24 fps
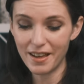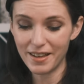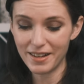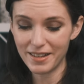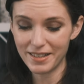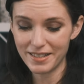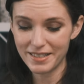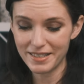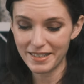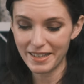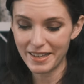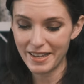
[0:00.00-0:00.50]

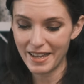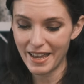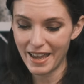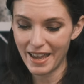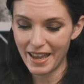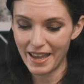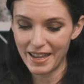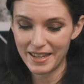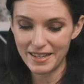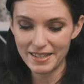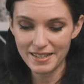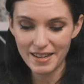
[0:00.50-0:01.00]
honestly,
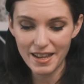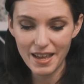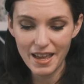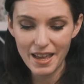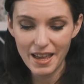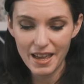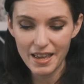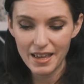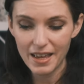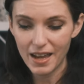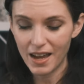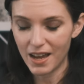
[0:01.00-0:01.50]
and
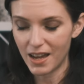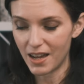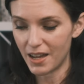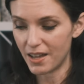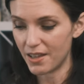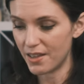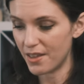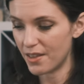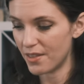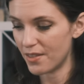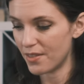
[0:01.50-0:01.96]
uh,